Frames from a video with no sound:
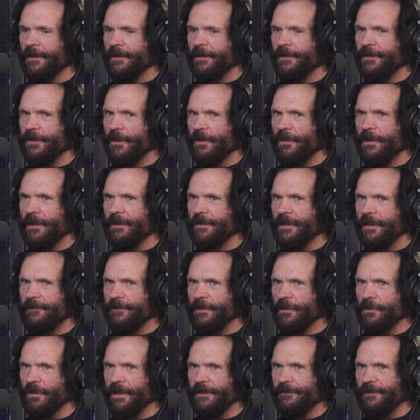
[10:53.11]
So if
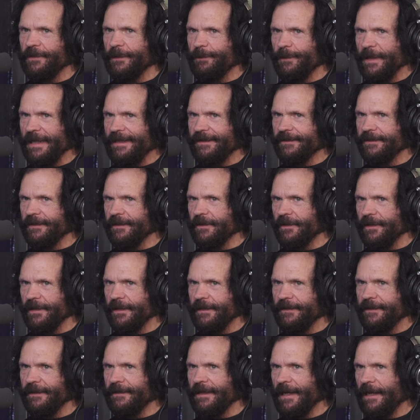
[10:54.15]
you live
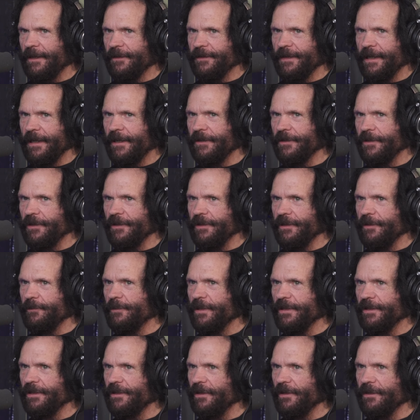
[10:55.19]
basically in the downtown area, you
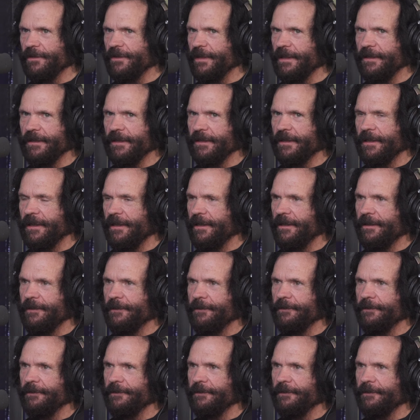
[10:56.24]
really don't need a car.